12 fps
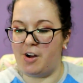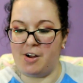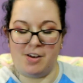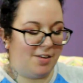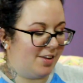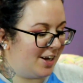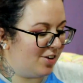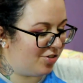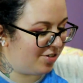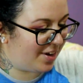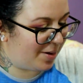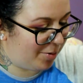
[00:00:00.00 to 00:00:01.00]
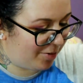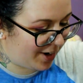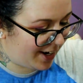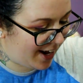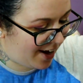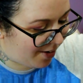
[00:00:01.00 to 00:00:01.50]
on the kitchen table
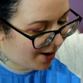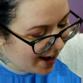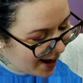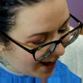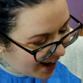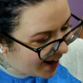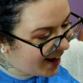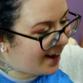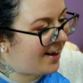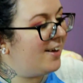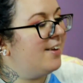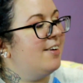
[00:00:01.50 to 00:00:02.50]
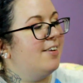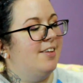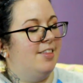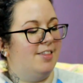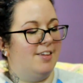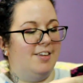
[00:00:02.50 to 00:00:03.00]
right now. And
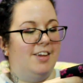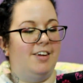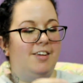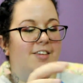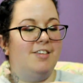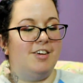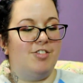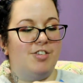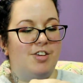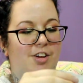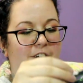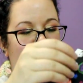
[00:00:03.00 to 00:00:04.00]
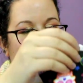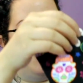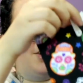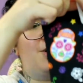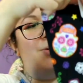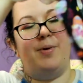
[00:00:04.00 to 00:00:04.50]
the little dishcloth
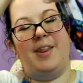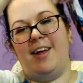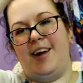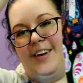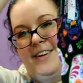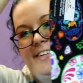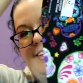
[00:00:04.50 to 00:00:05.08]
to go with it.